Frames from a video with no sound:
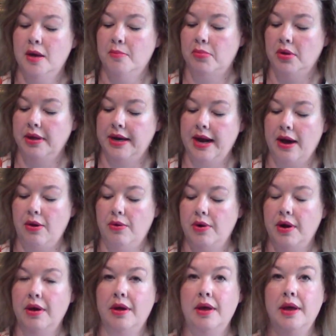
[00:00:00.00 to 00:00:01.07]
pull it out,
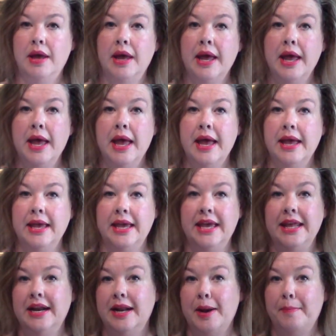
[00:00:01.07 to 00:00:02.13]

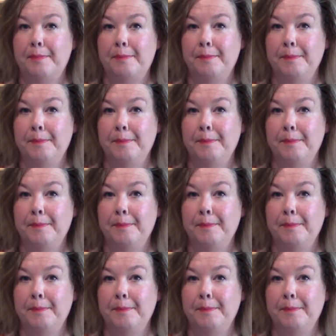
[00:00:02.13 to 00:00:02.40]
heat it up.